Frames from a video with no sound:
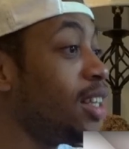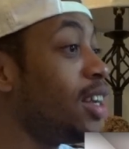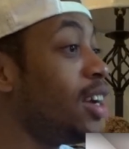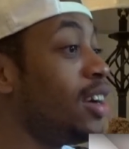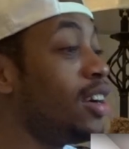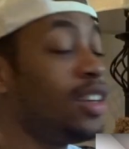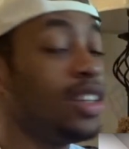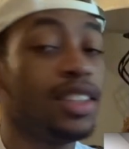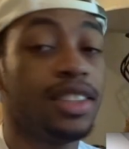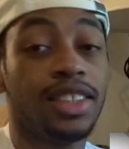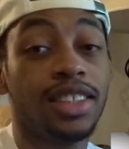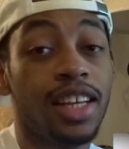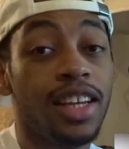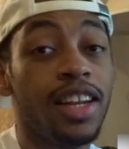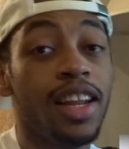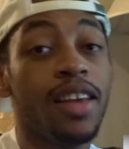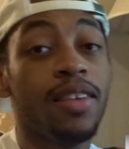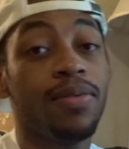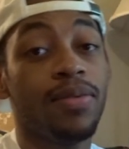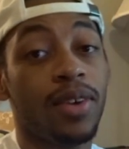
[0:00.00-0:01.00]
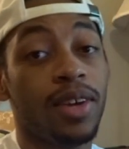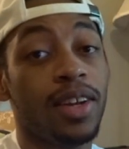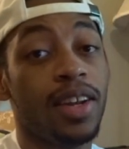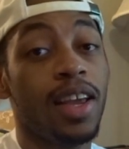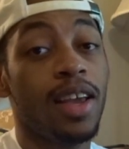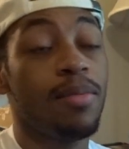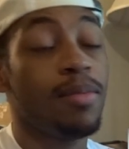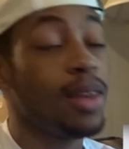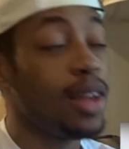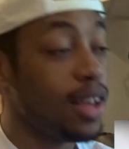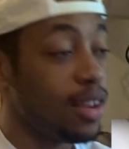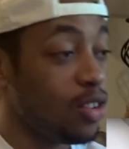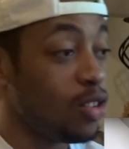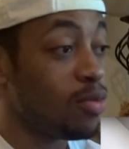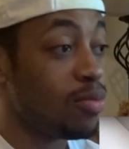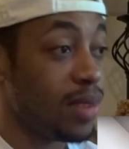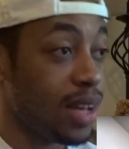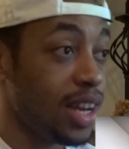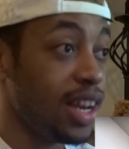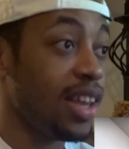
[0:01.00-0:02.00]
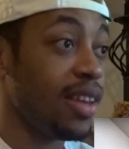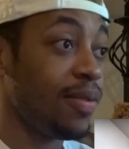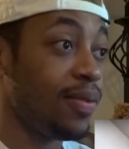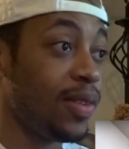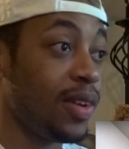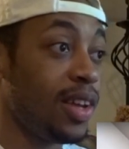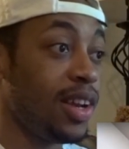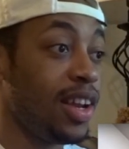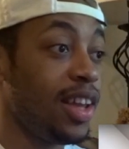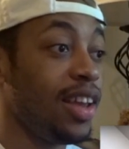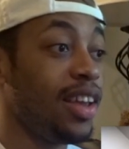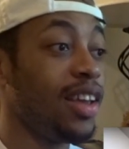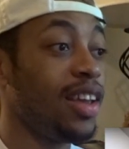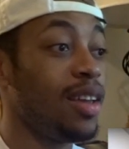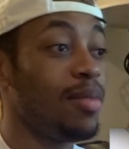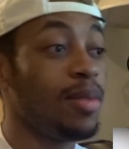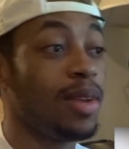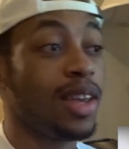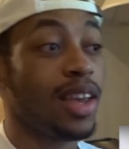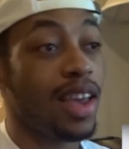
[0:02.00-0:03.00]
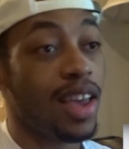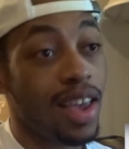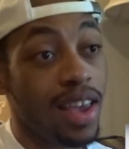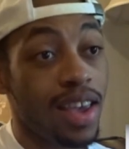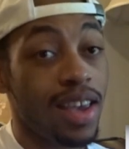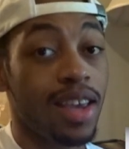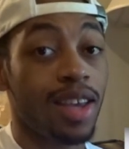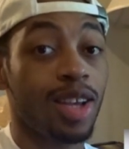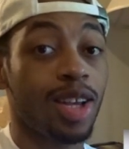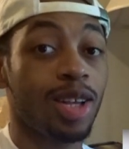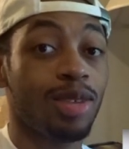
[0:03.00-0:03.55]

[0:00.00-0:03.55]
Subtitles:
I heard a Sunday fun day, but I know Monday fun day. You